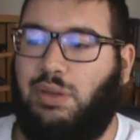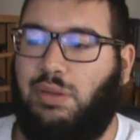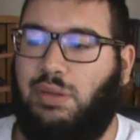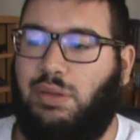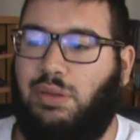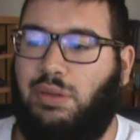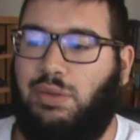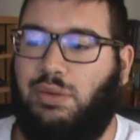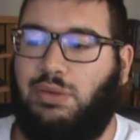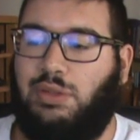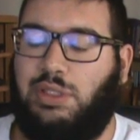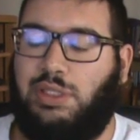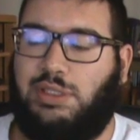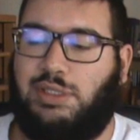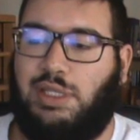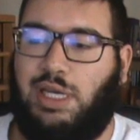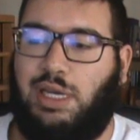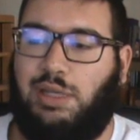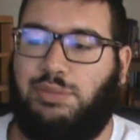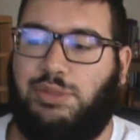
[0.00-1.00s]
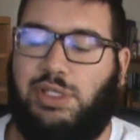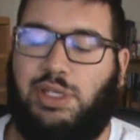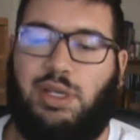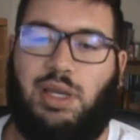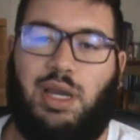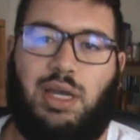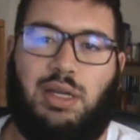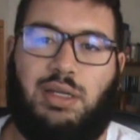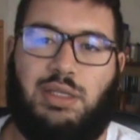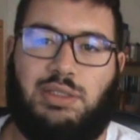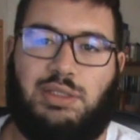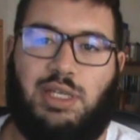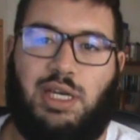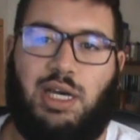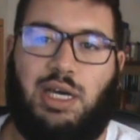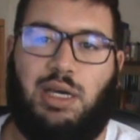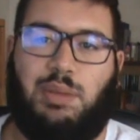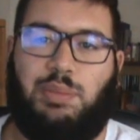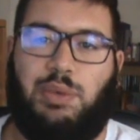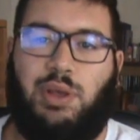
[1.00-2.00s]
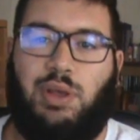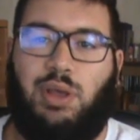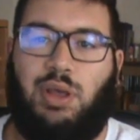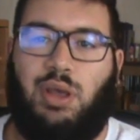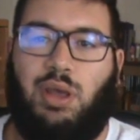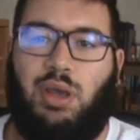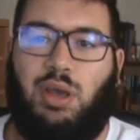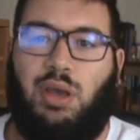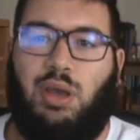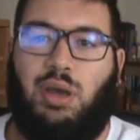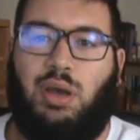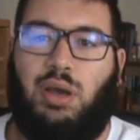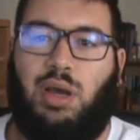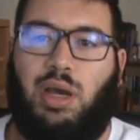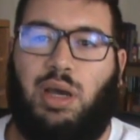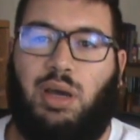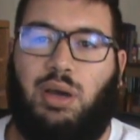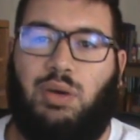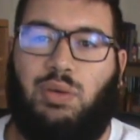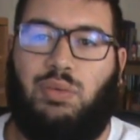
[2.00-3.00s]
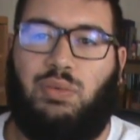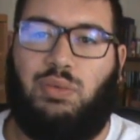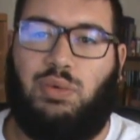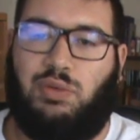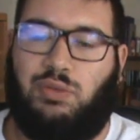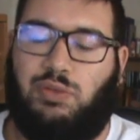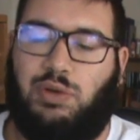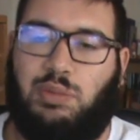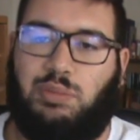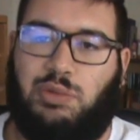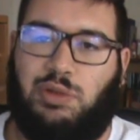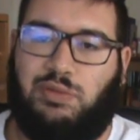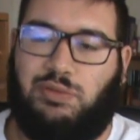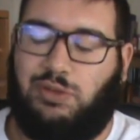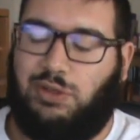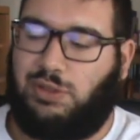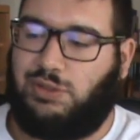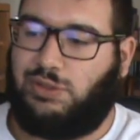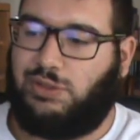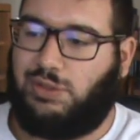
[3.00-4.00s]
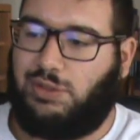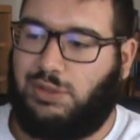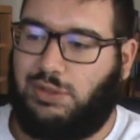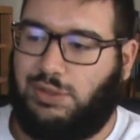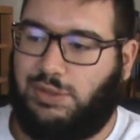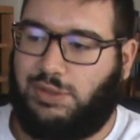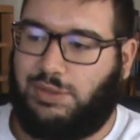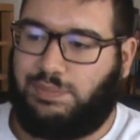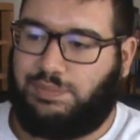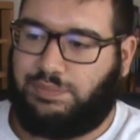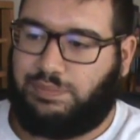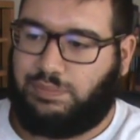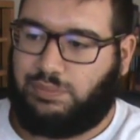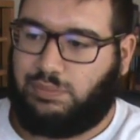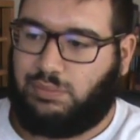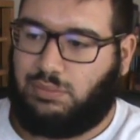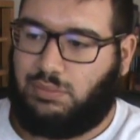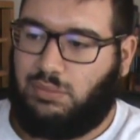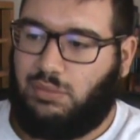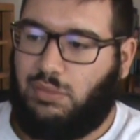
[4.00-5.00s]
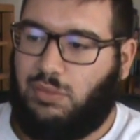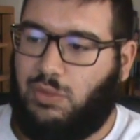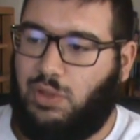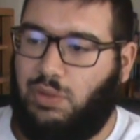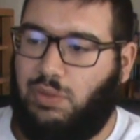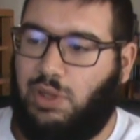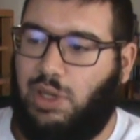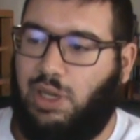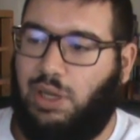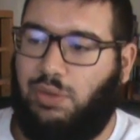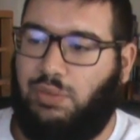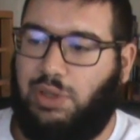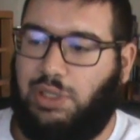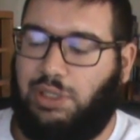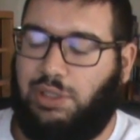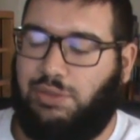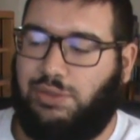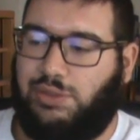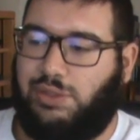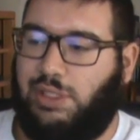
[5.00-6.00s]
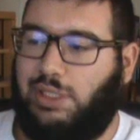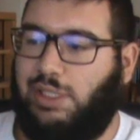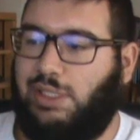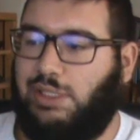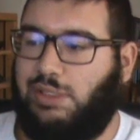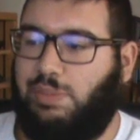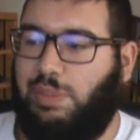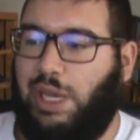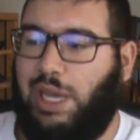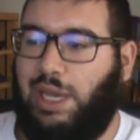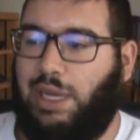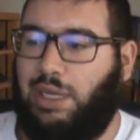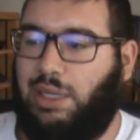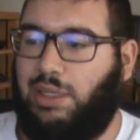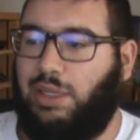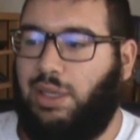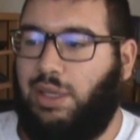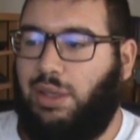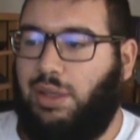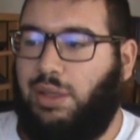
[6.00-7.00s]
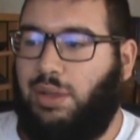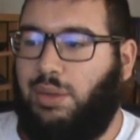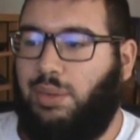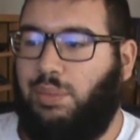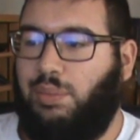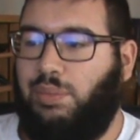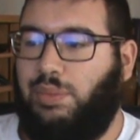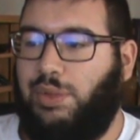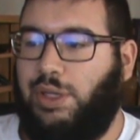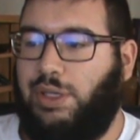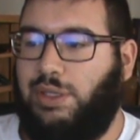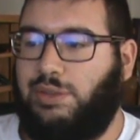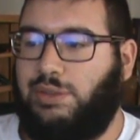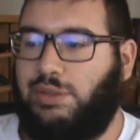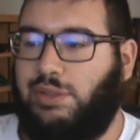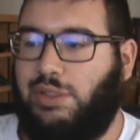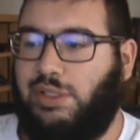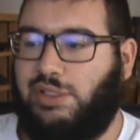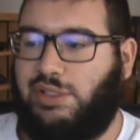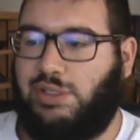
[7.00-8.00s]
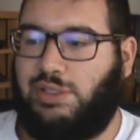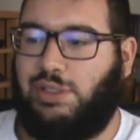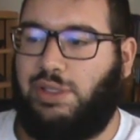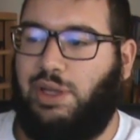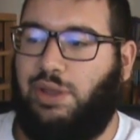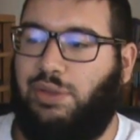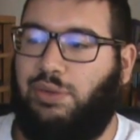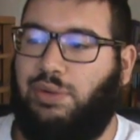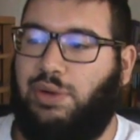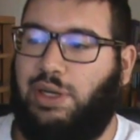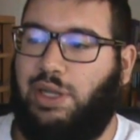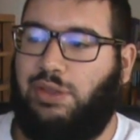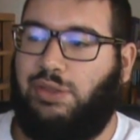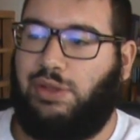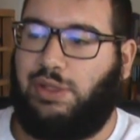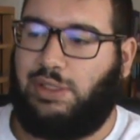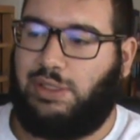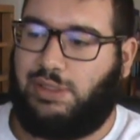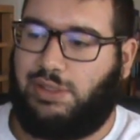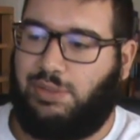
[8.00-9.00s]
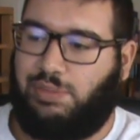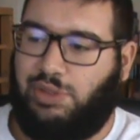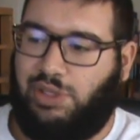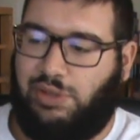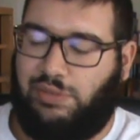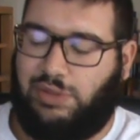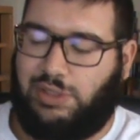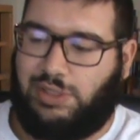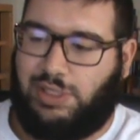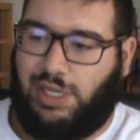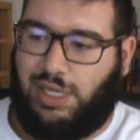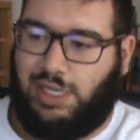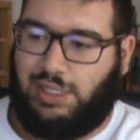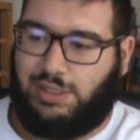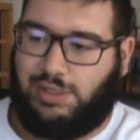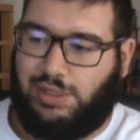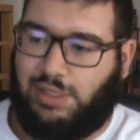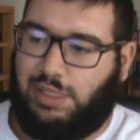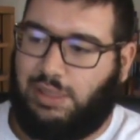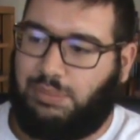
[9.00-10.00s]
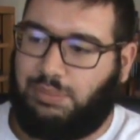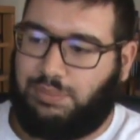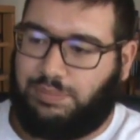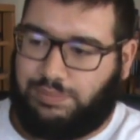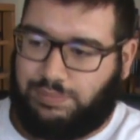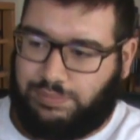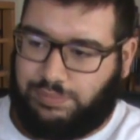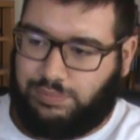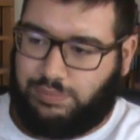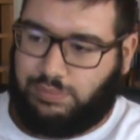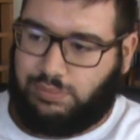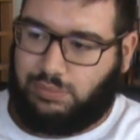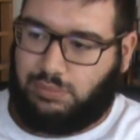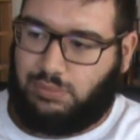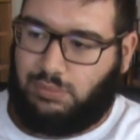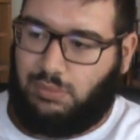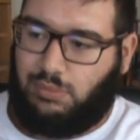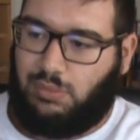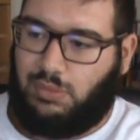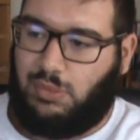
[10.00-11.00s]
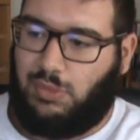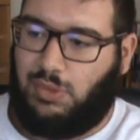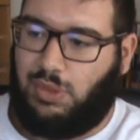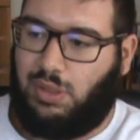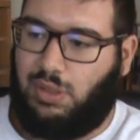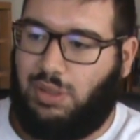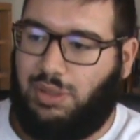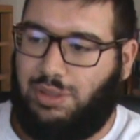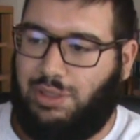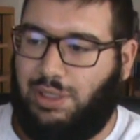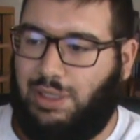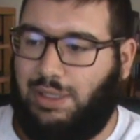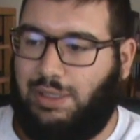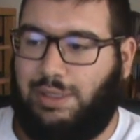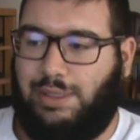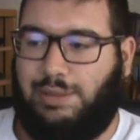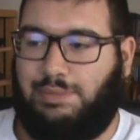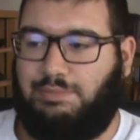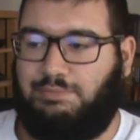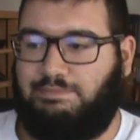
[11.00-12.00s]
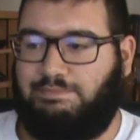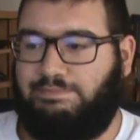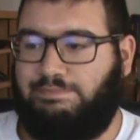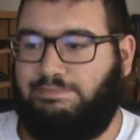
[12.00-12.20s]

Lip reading: the only times he got on top were from reversals when he was on his back. This is another one. I think it's a bit of a toss-up. I'm